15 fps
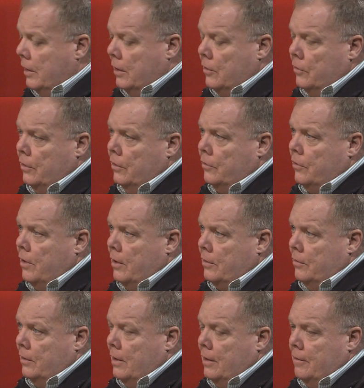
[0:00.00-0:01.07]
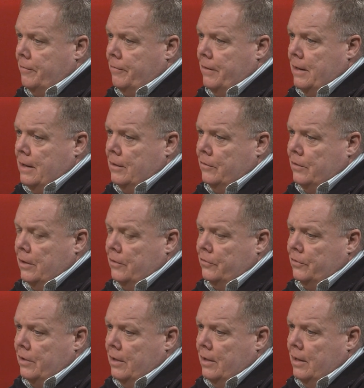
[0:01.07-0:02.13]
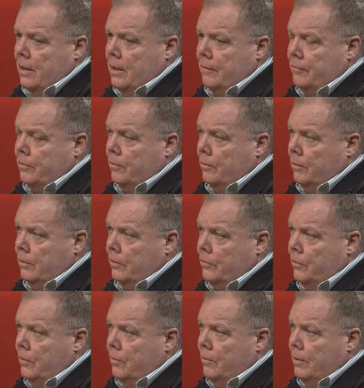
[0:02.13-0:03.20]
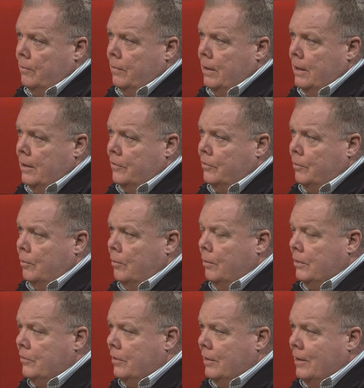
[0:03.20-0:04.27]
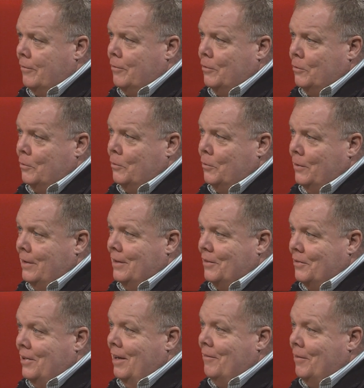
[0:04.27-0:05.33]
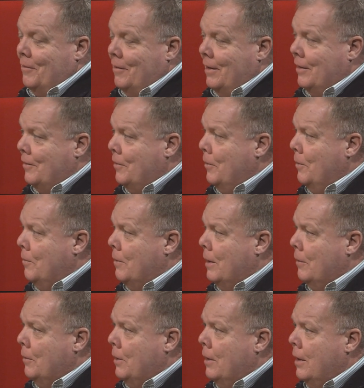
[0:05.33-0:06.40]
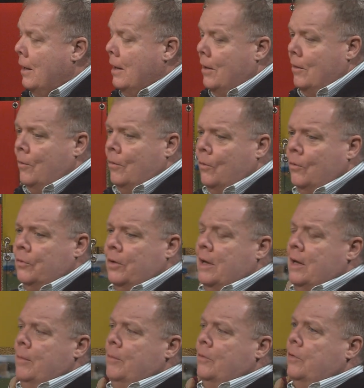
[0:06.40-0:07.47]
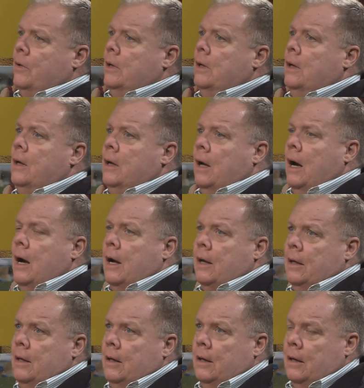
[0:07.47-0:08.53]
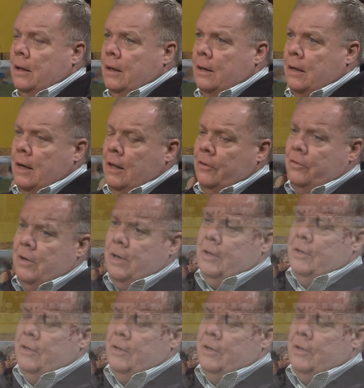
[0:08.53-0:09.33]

because you talk to a lot of the fans on Sunday after the two to one win. They say, well, what's the difference between the seven to one and two to one? We, th those games, uh, hockey, uh, college hockey